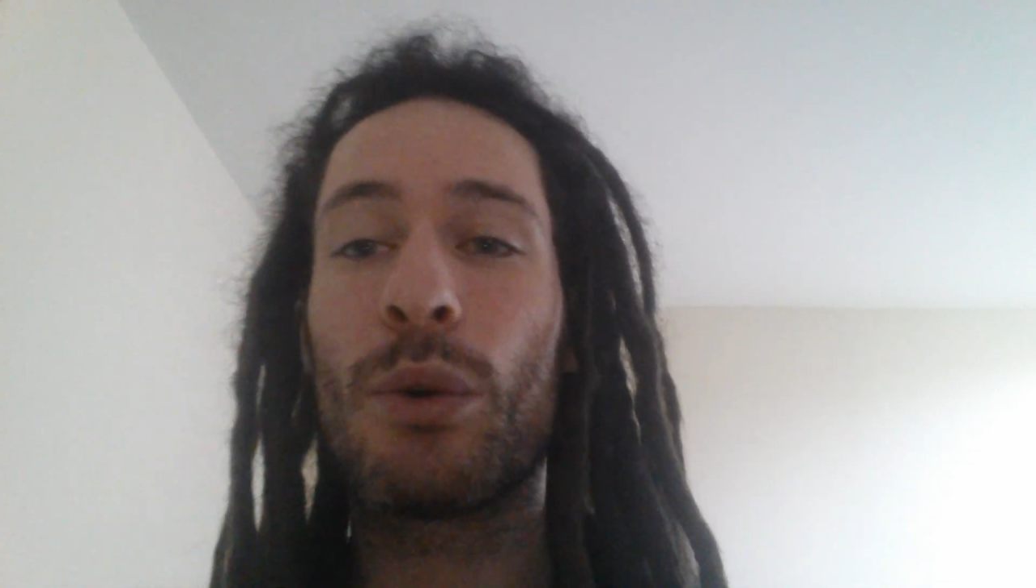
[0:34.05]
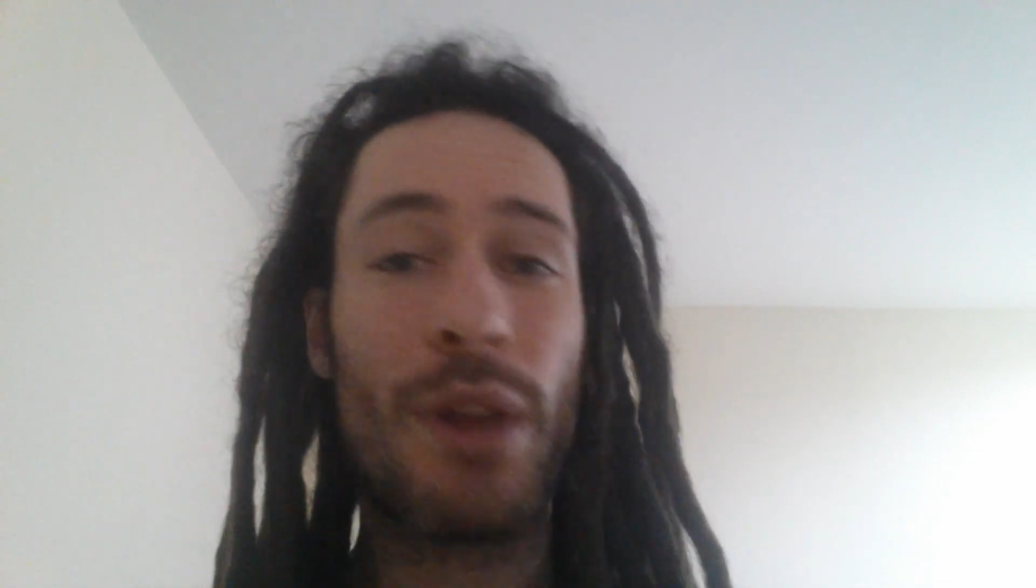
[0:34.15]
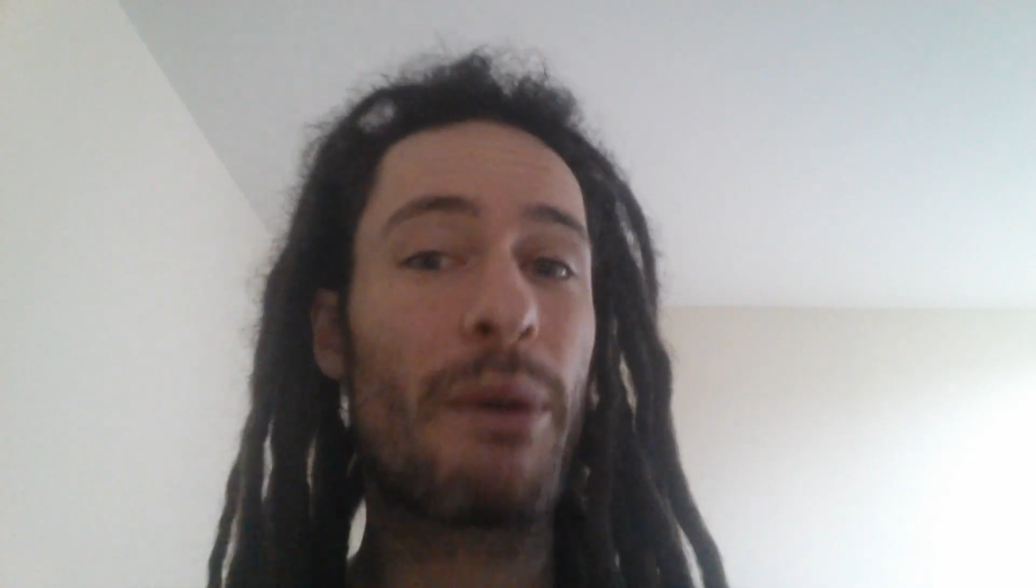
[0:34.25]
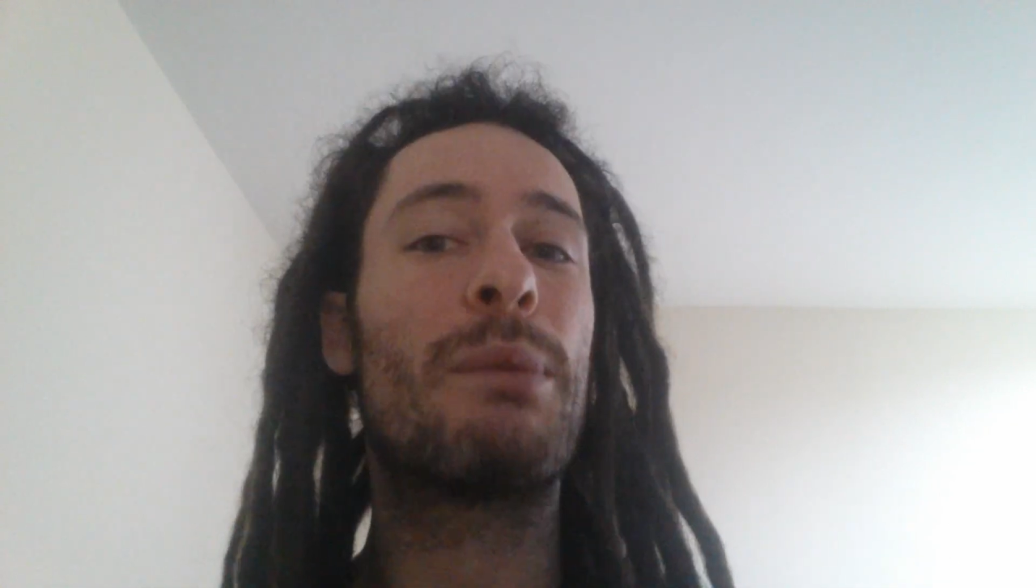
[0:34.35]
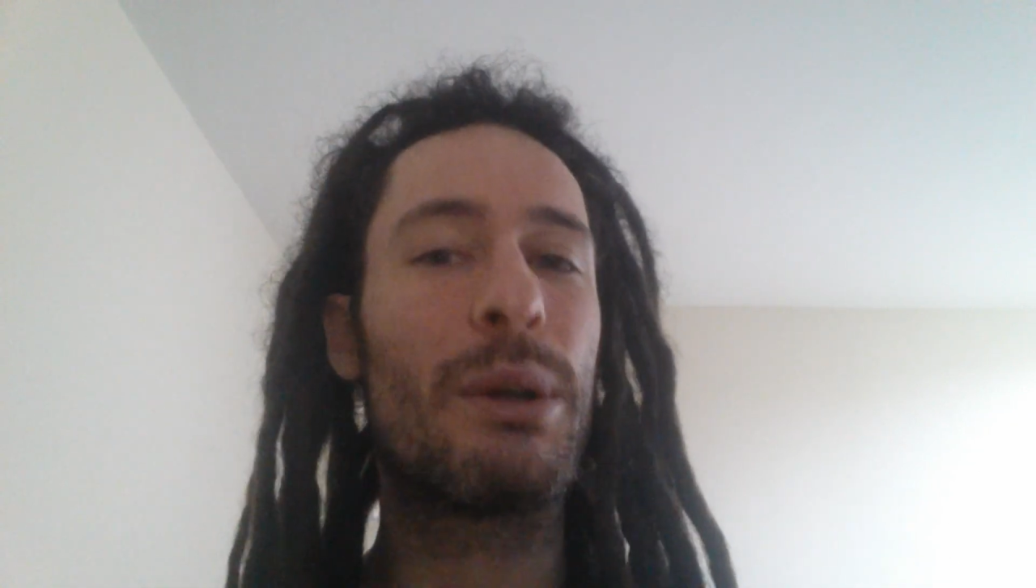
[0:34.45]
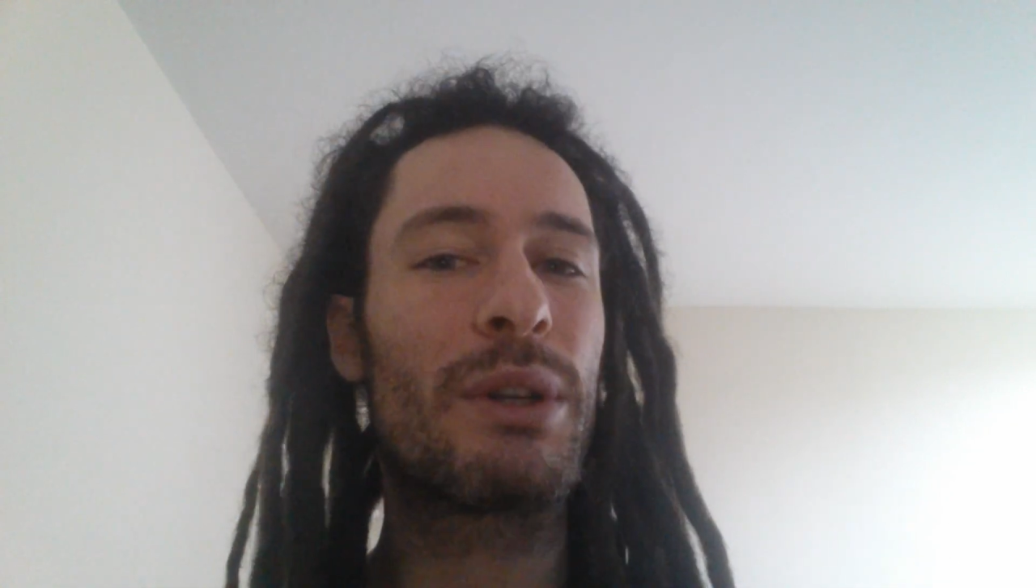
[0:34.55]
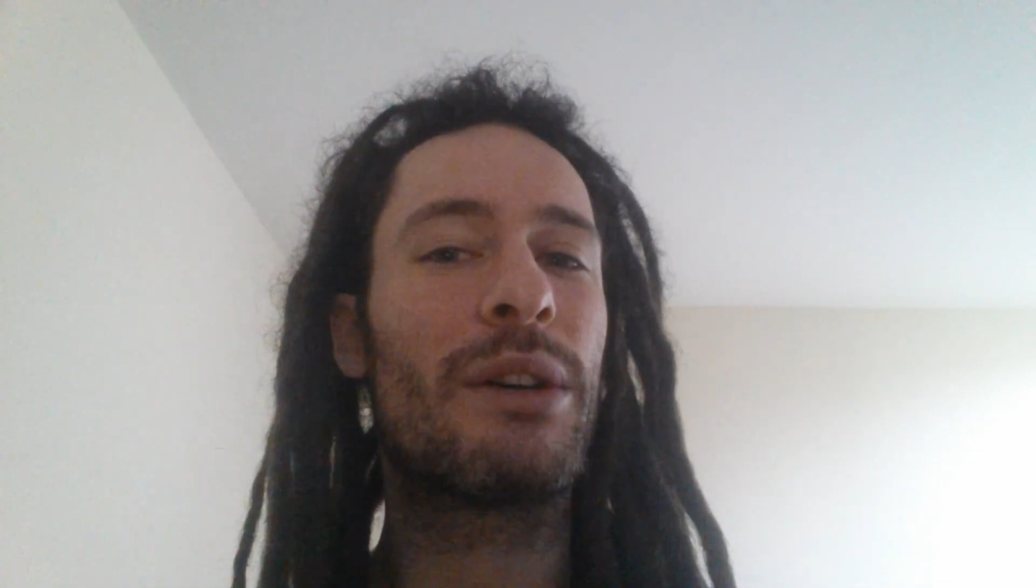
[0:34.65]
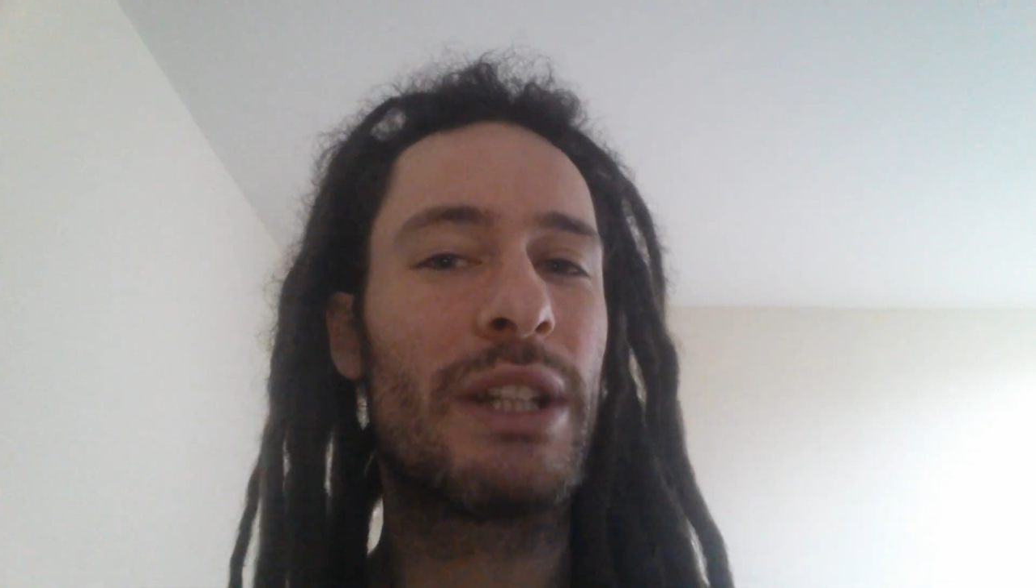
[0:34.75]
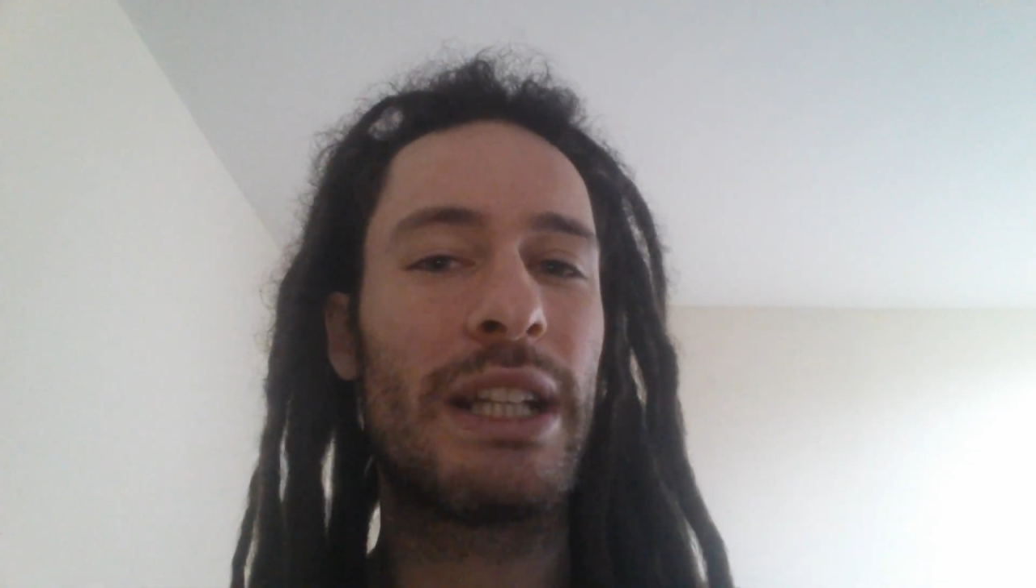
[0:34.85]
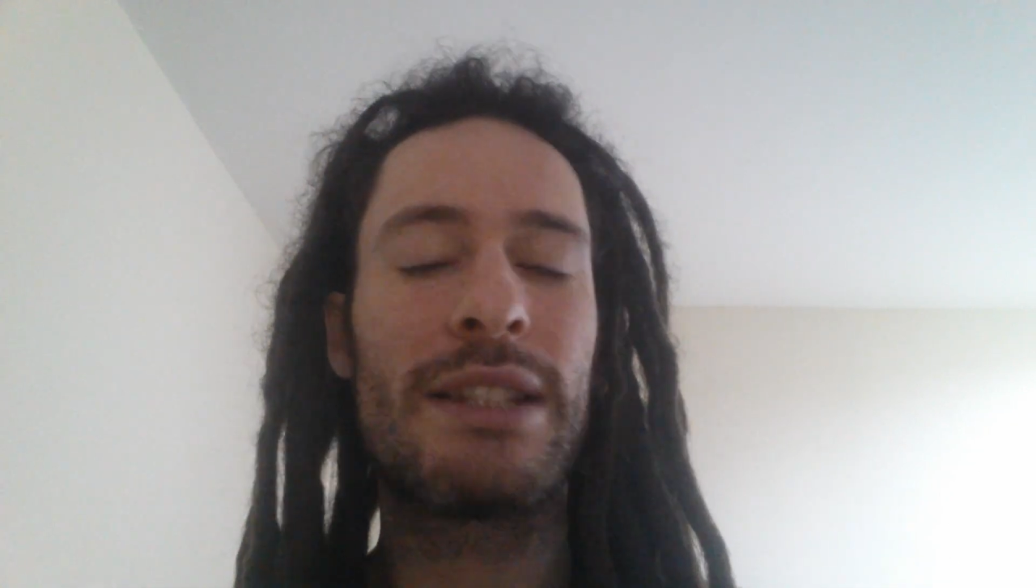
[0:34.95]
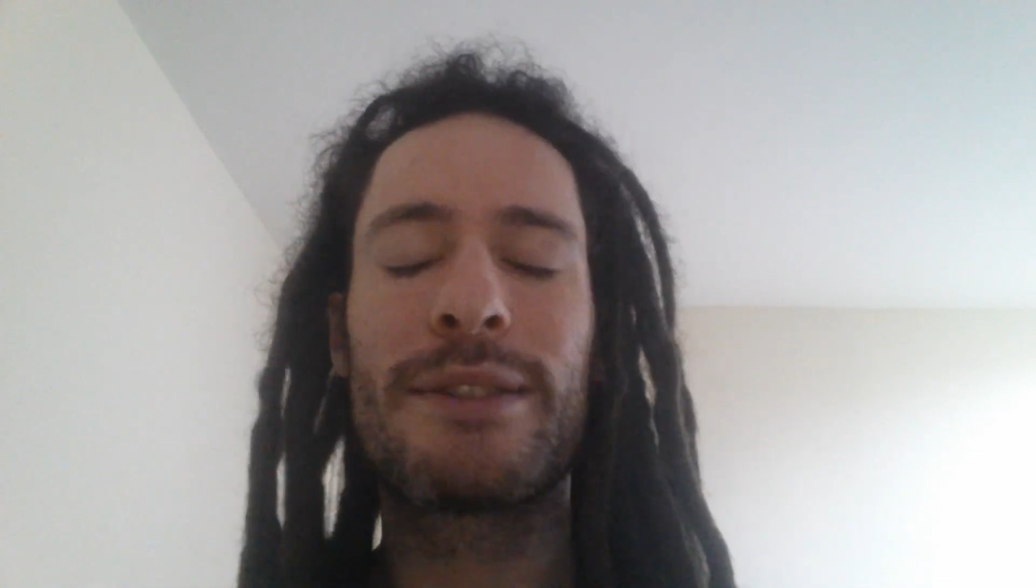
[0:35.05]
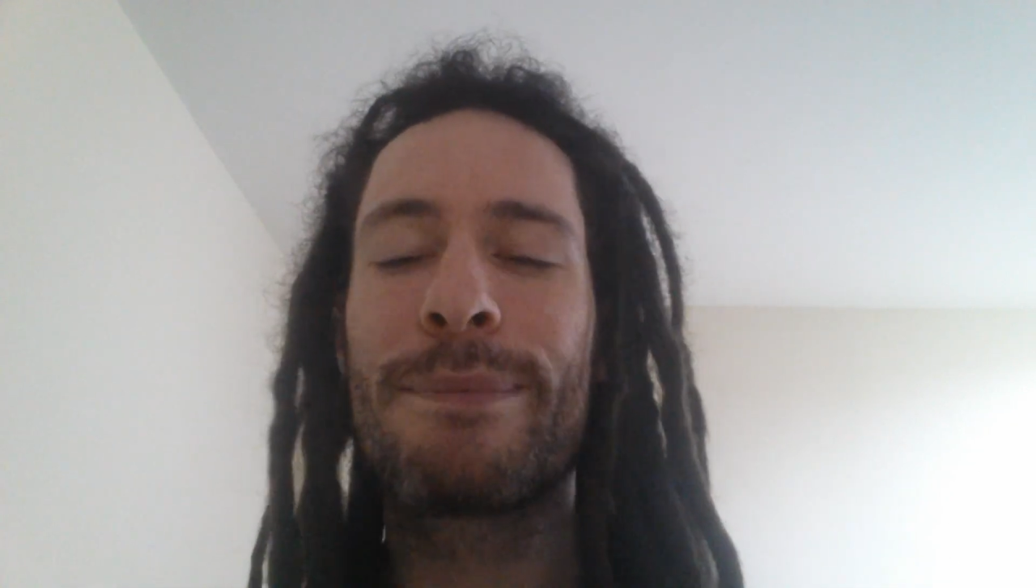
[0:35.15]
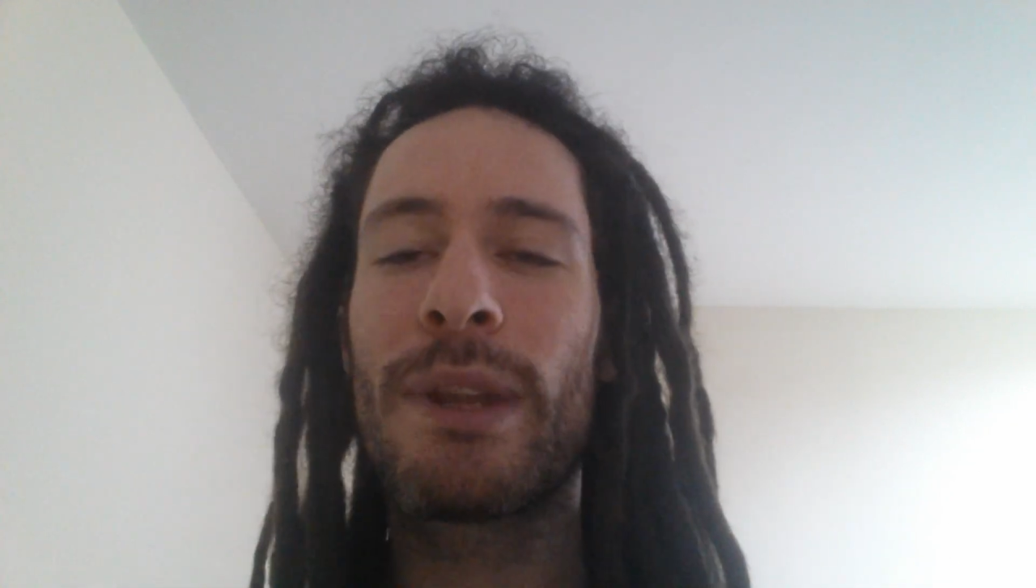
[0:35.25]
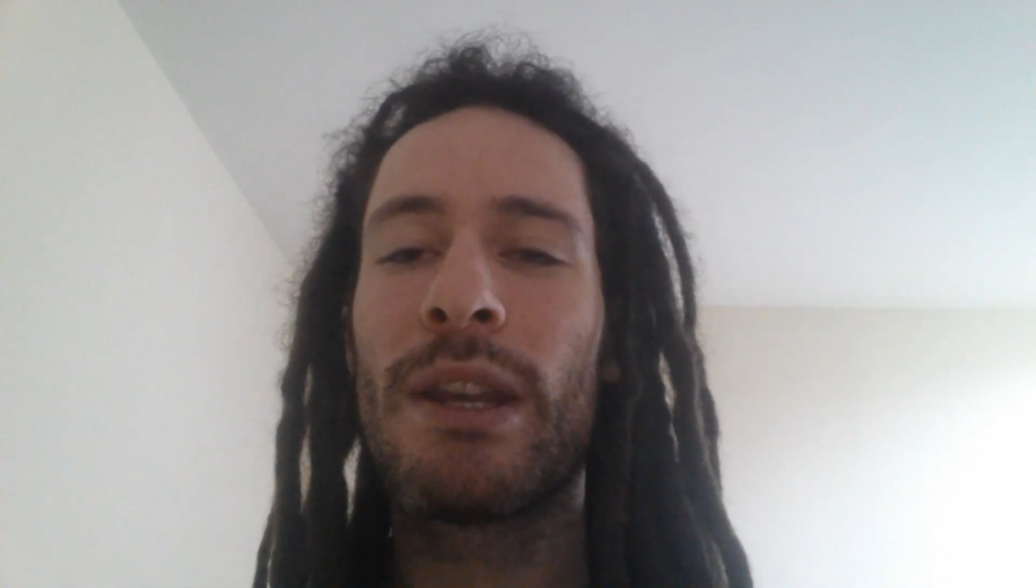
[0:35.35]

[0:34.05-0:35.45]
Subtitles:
although it will kill the nits.